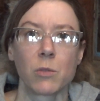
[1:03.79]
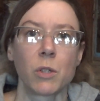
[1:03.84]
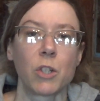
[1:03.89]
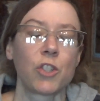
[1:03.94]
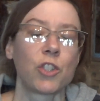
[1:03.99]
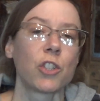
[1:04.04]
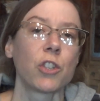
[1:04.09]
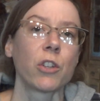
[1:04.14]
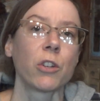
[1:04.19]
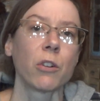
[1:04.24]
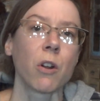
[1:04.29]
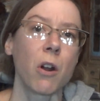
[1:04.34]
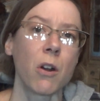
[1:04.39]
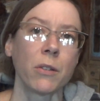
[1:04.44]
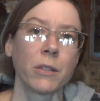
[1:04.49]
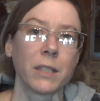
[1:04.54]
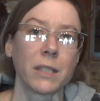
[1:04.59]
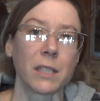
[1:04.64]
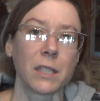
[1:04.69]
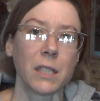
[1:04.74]
which they're
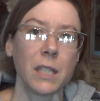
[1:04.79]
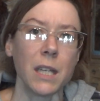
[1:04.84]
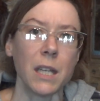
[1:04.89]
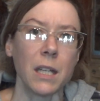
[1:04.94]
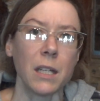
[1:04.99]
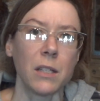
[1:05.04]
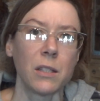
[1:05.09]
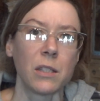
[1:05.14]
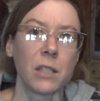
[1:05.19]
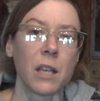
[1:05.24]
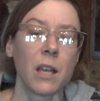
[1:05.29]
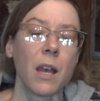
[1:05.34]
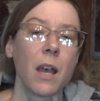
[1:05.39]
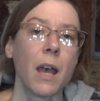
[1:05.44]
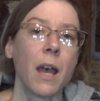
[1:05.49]
on the seeds,